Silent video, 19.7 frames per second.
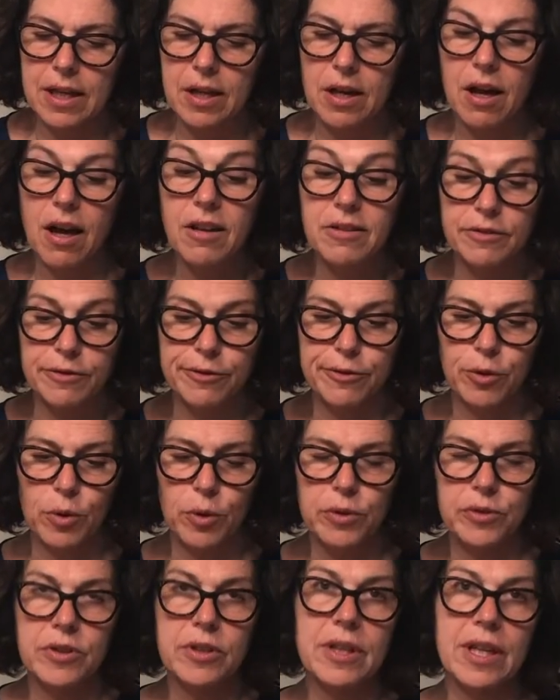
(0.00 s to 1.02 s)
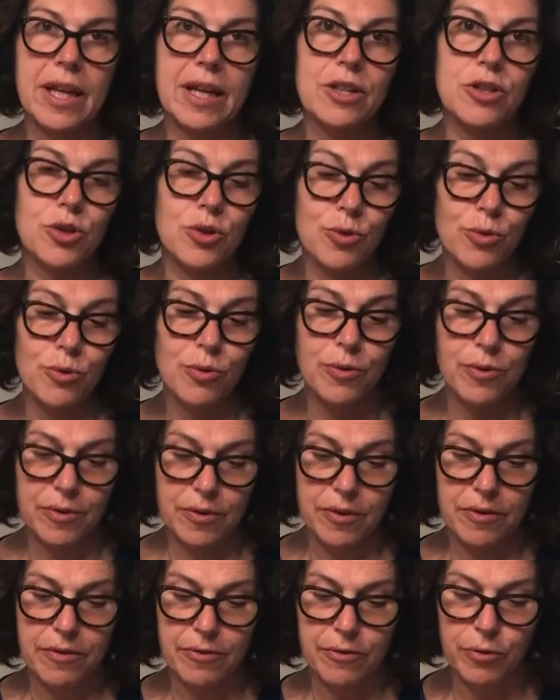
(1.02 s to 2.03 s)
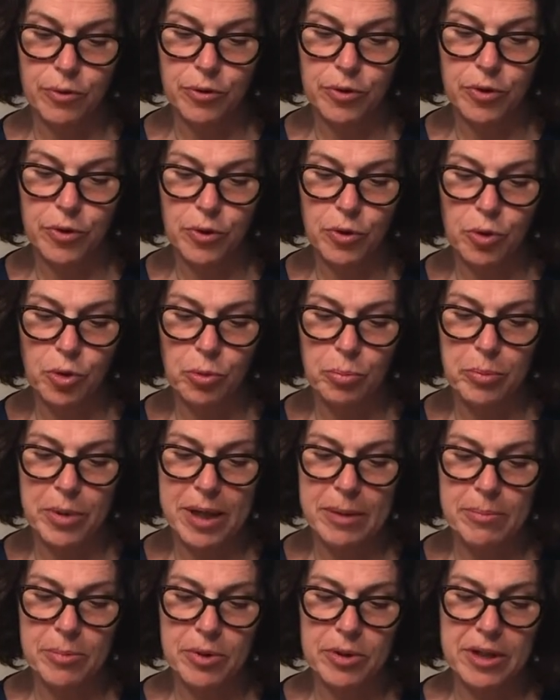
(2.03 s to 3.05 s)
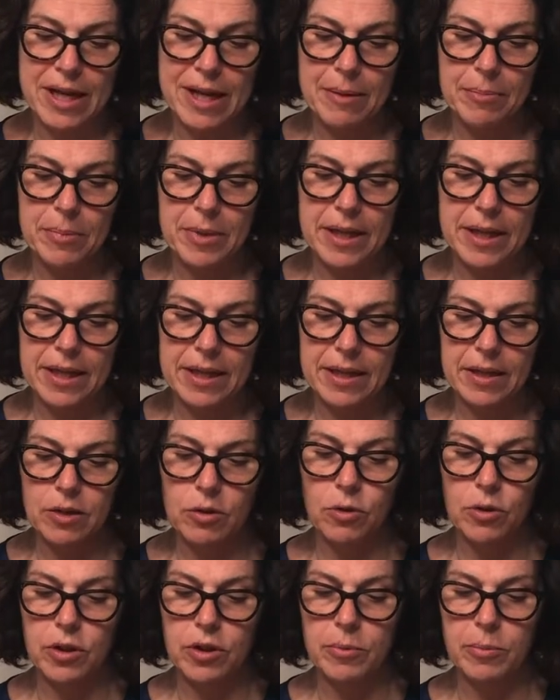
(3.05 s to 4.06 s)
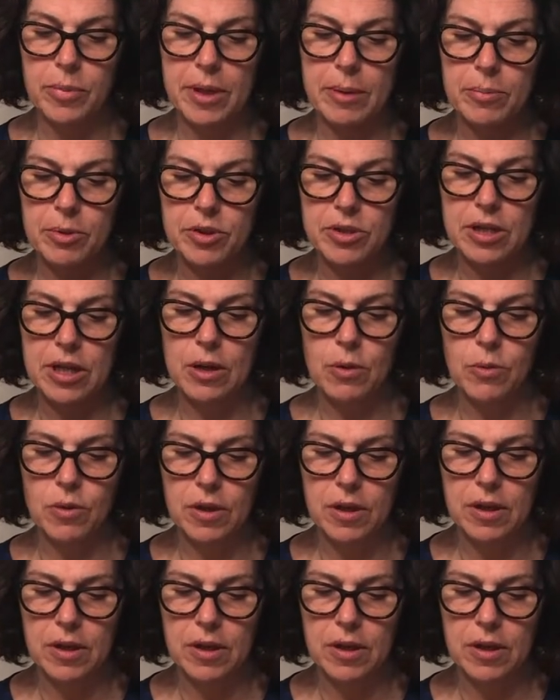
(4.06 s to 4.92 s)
unfold as you fold the whole paper napkin or the paper towel.